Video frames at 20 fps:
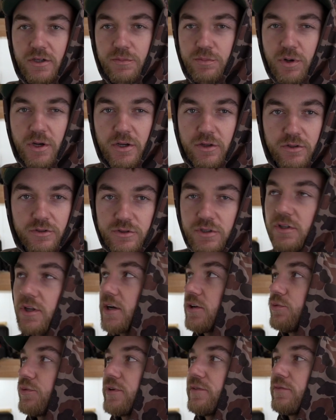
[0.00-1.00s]
it probably only took
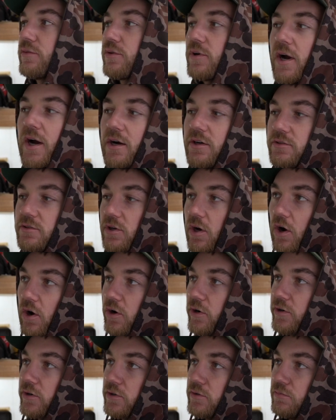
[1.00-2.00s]
like 24 hours to
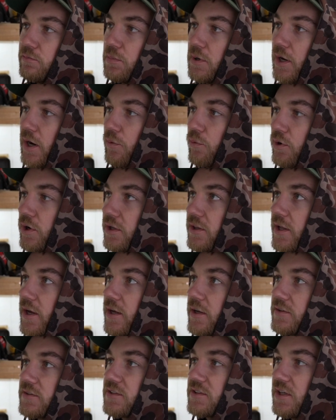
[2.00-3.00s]
harden, but I wanted
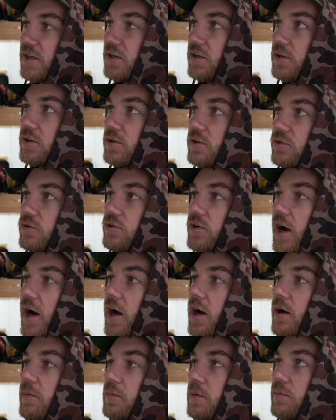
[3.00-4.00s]
that sinew to
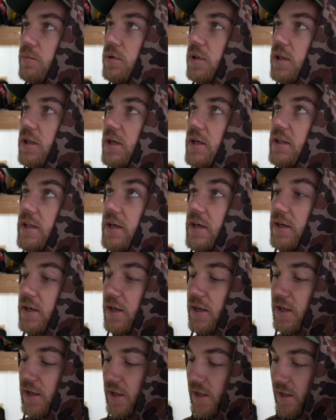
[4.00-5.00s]
dry up completely.
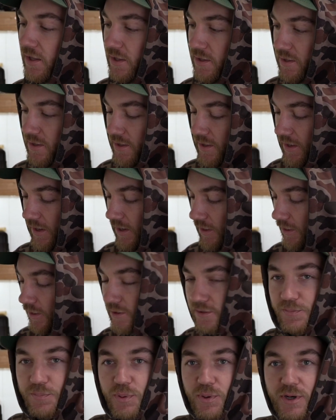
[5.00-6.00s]
And it
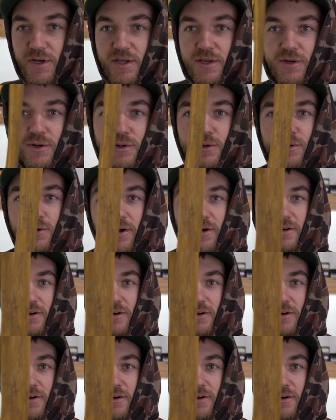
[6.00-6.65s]
looks pretty cool. I don't